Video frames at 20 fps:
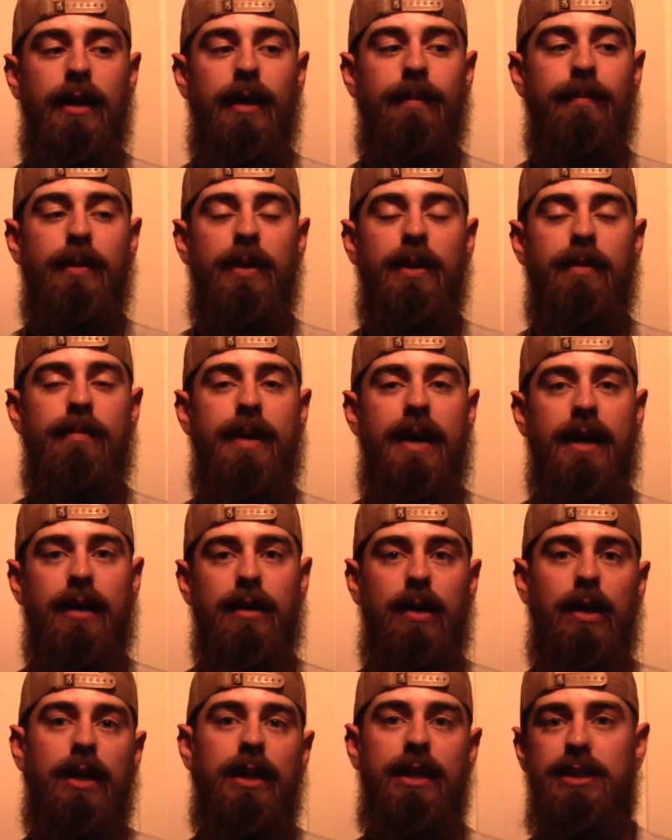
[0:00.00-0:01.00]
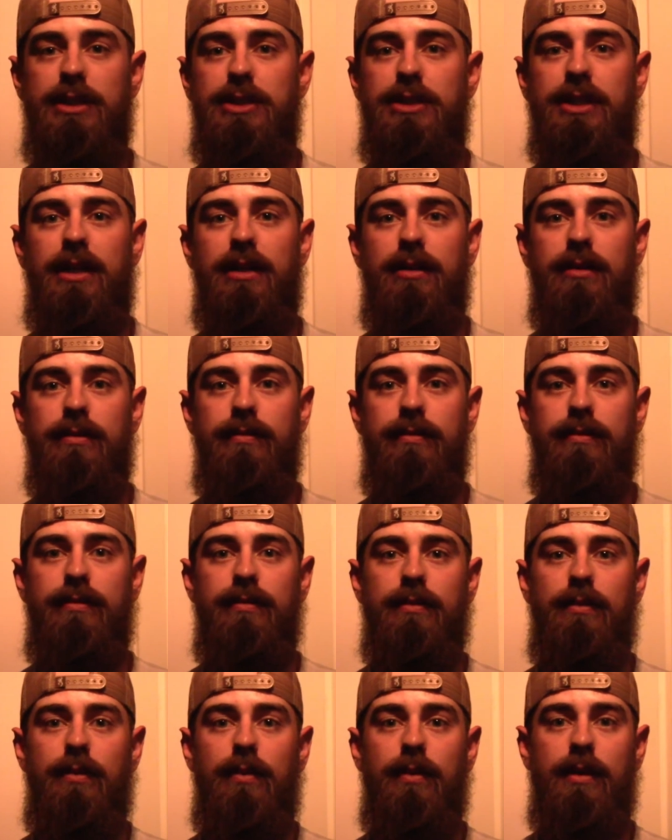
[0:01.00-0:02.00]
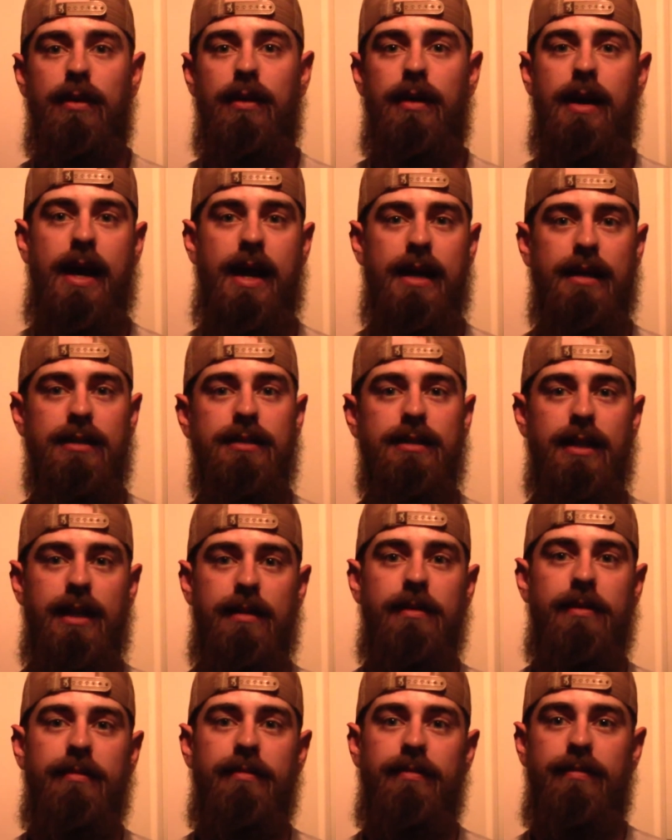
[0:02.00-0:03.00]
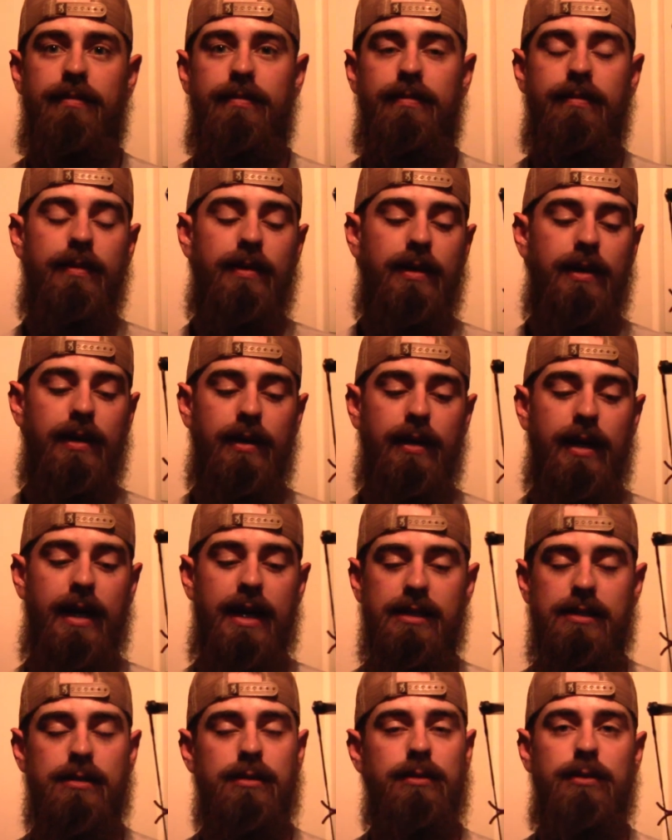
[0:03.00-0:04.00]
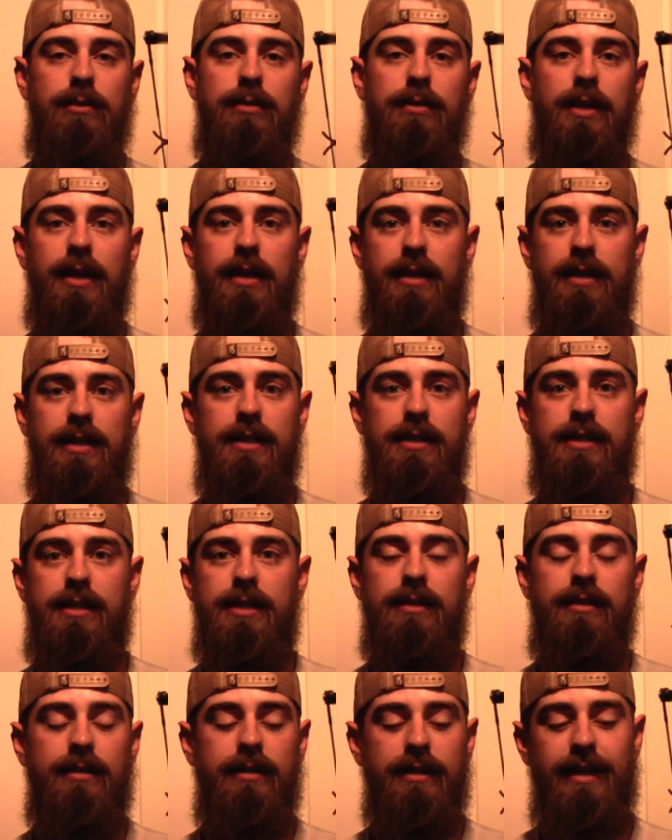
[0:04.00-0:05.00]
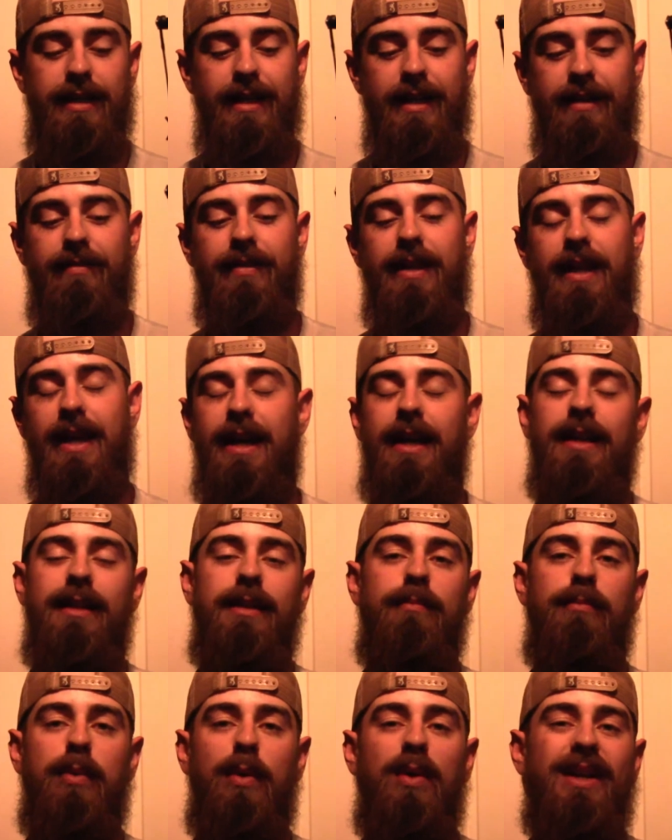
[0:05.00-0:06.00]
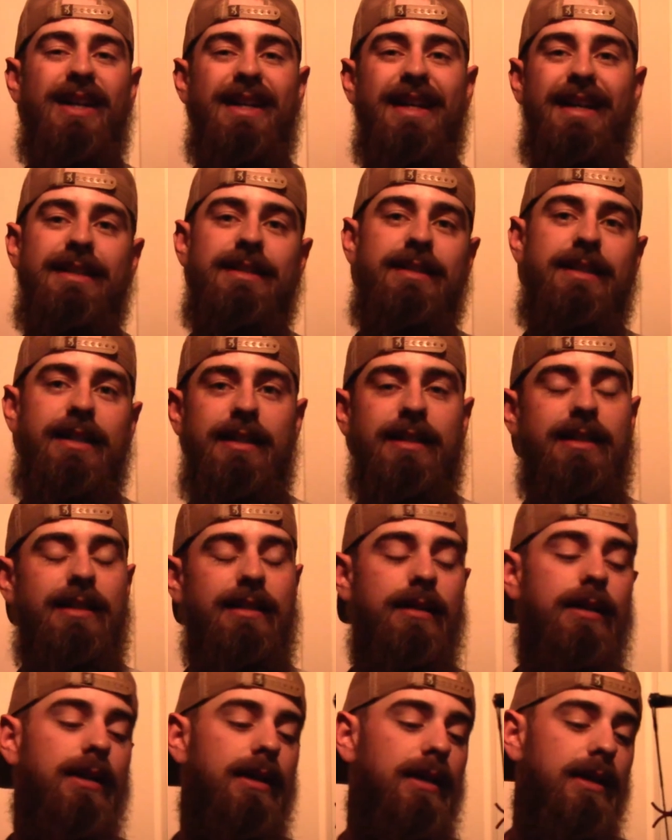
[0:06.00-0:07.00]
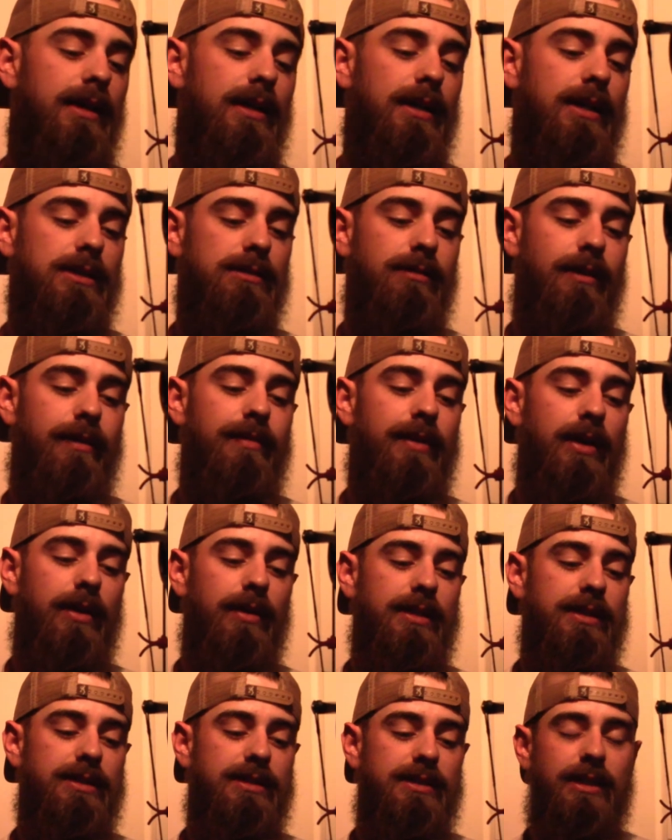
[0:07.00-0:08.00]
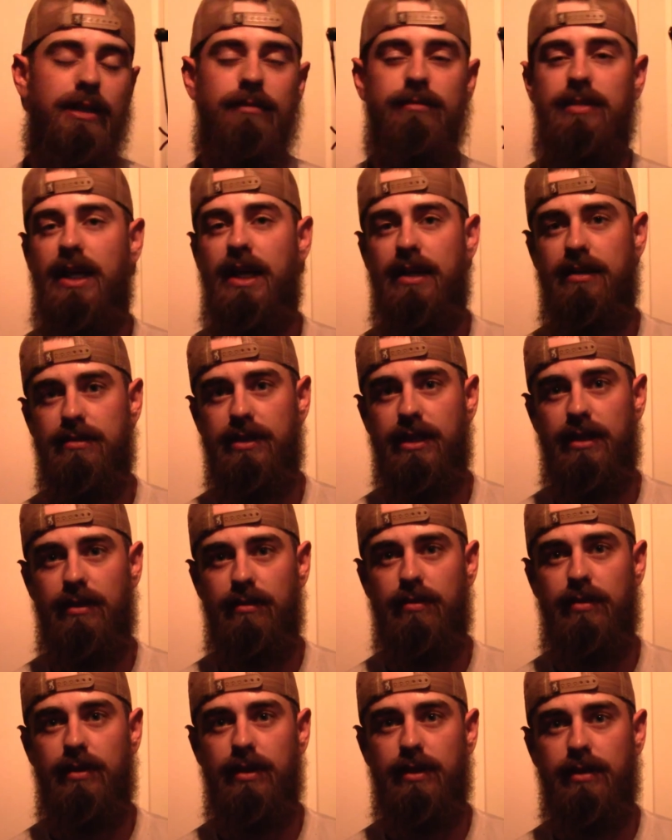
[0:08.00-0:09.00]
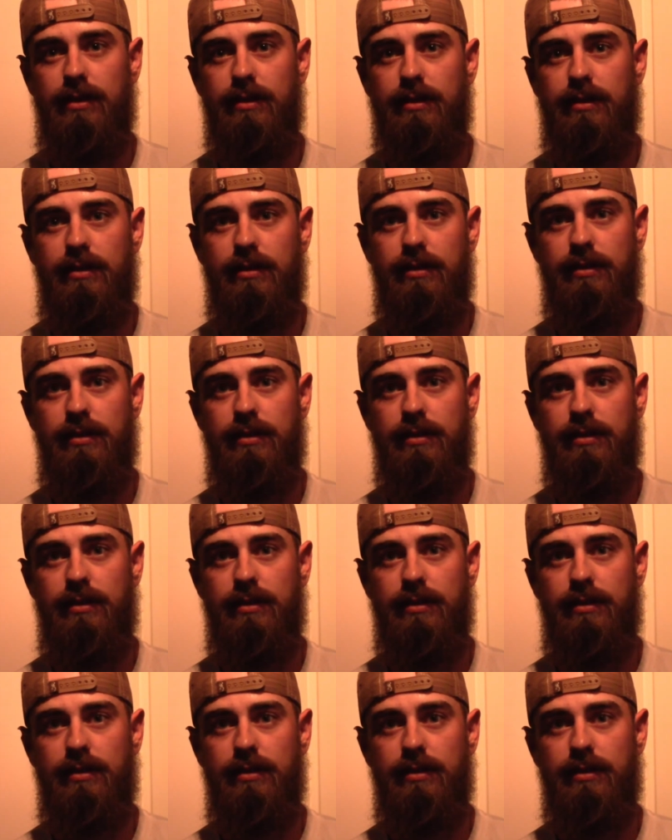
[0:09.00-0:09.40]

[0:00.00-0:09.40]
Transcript: put it back on the shelf, or asked them if ask Luke at East Hill if they had the 0.19. So I've noticed sometimes that when